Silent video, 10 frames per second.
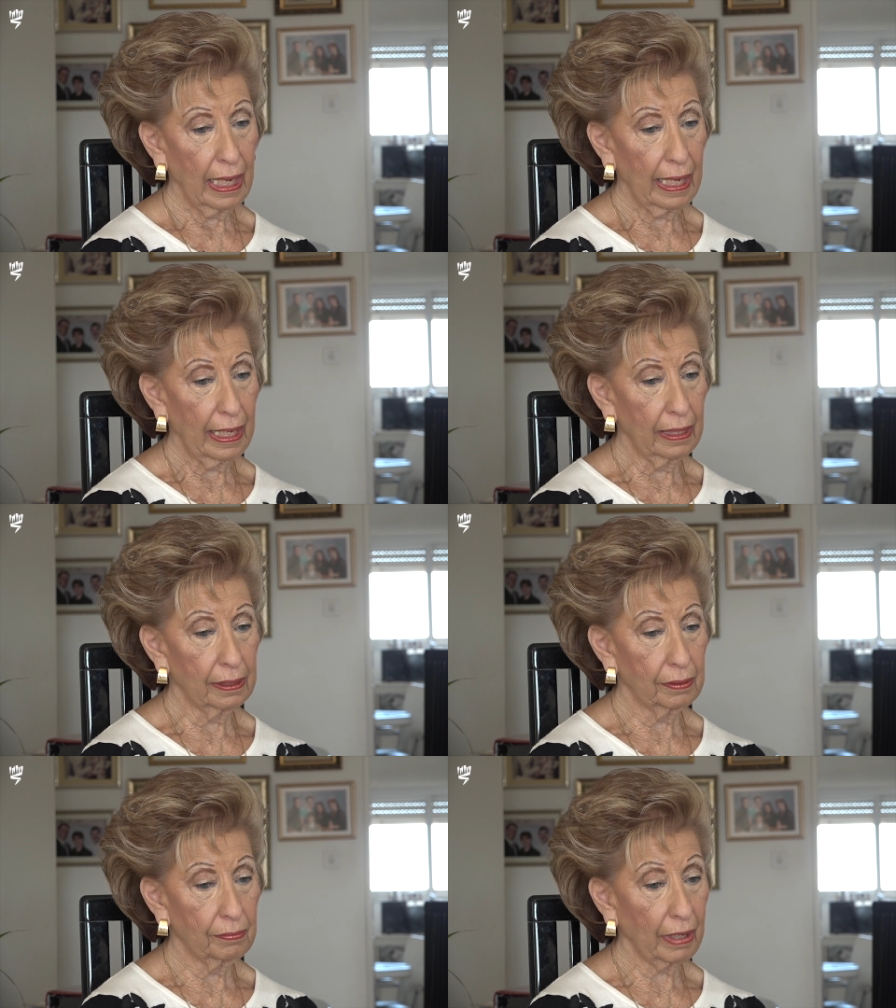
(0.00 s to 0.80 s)

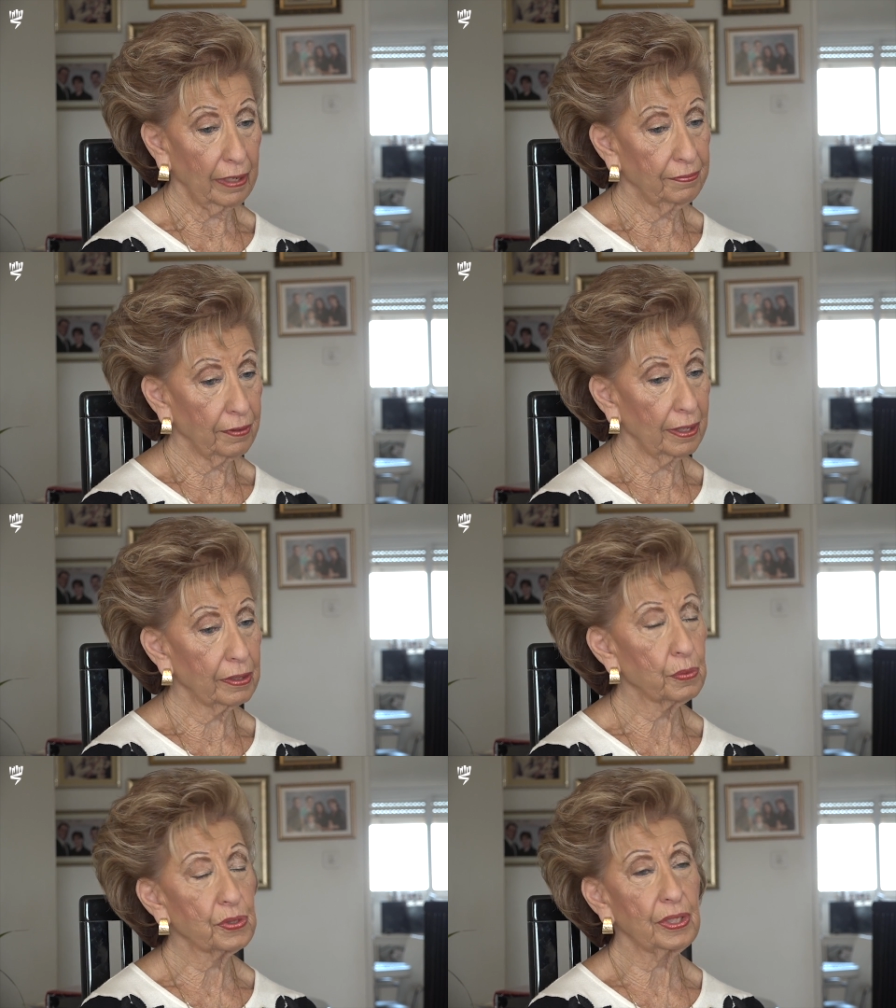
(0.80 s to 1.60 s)
and my
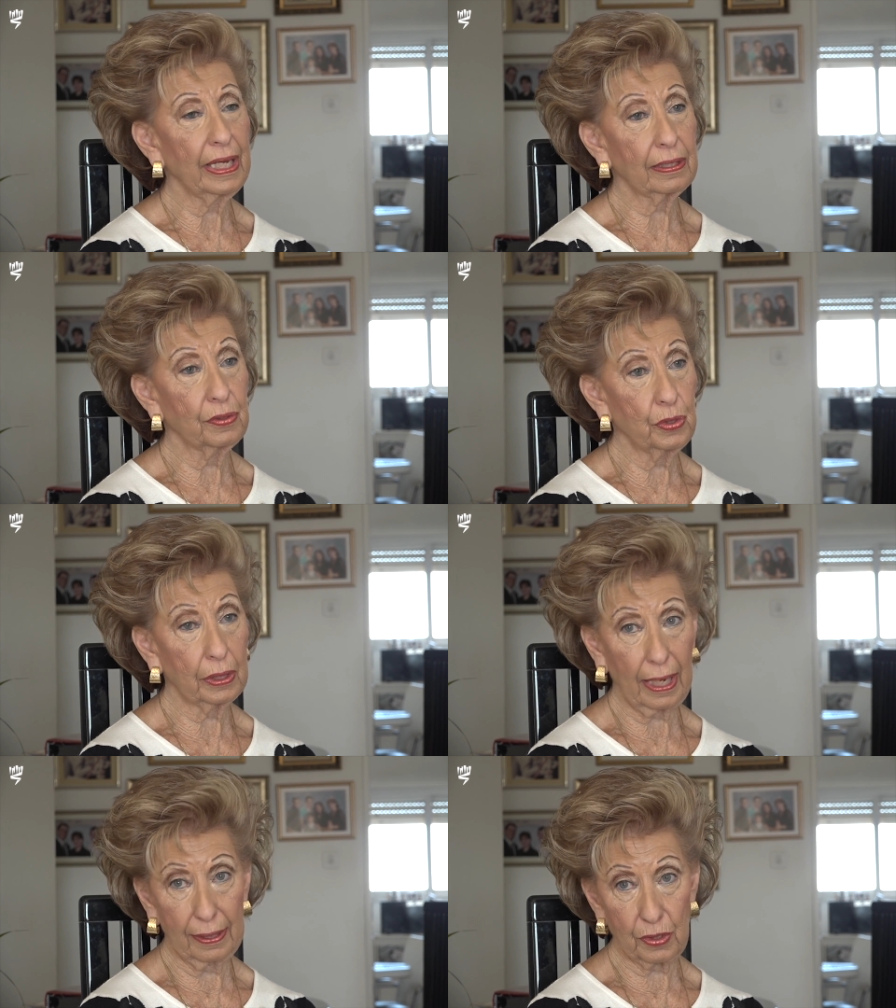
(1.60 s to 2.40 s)
father was taken to
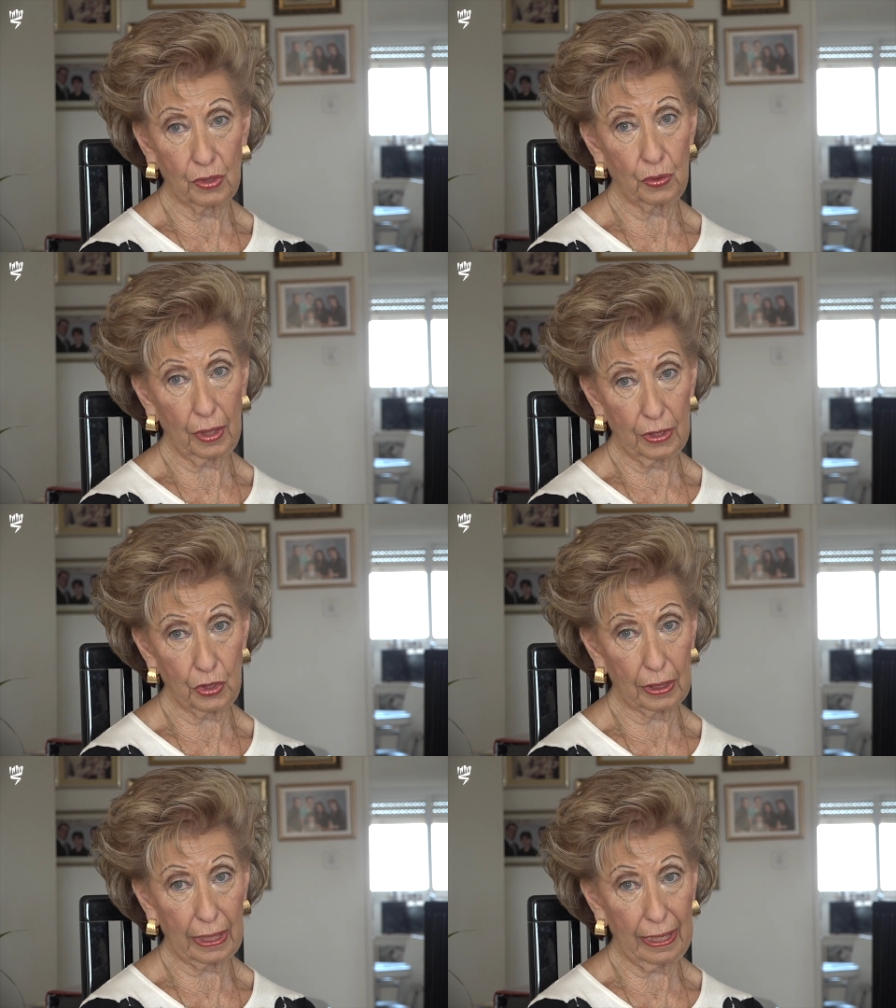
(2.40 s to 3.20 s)

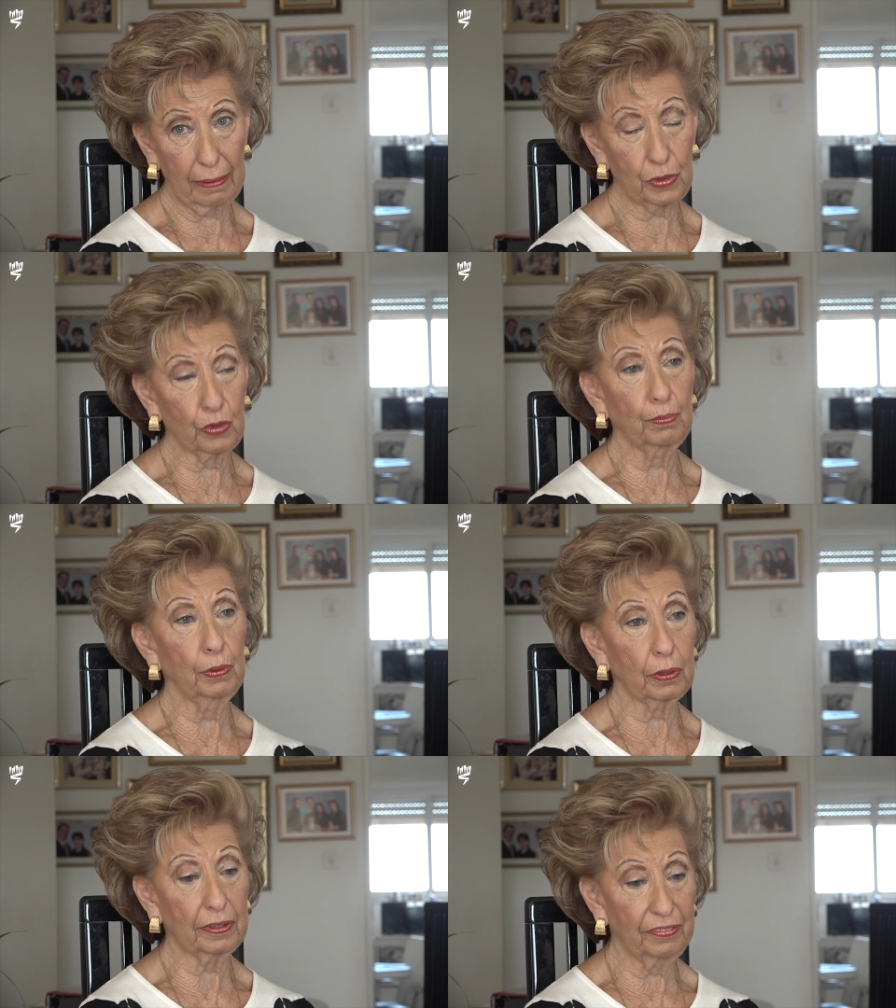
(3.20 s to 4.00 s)
concentration camp to
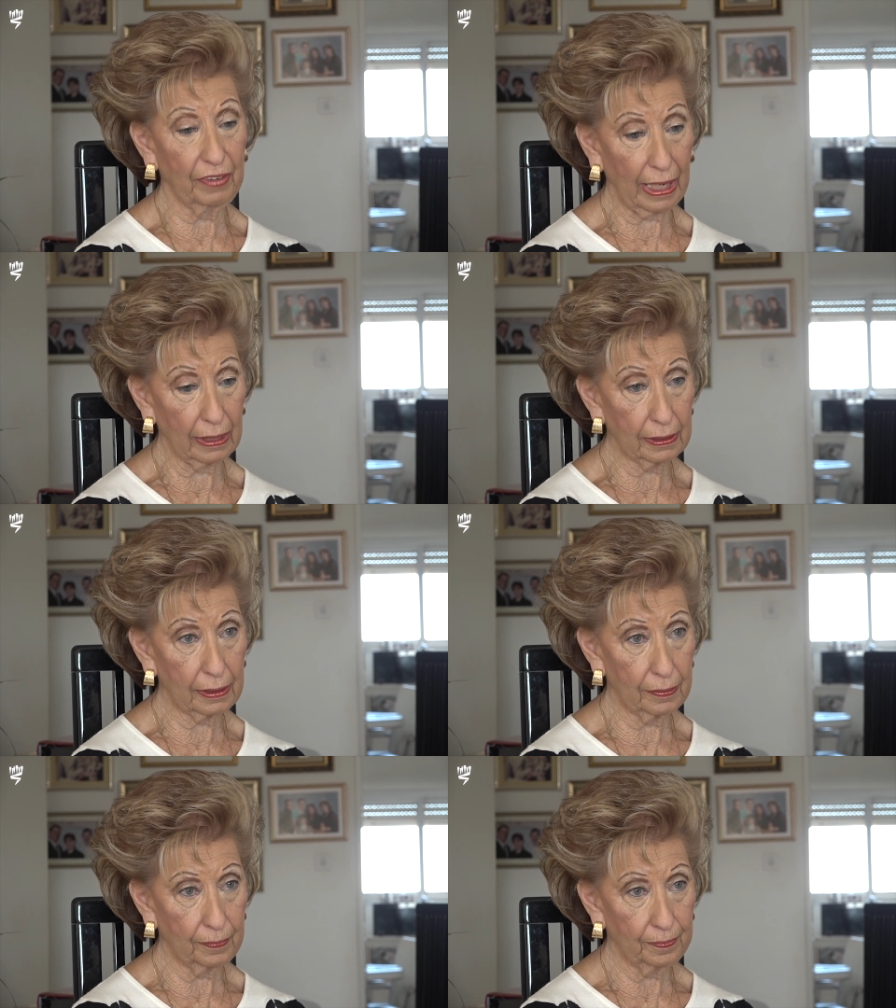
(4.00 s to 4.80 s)
Buchenwald.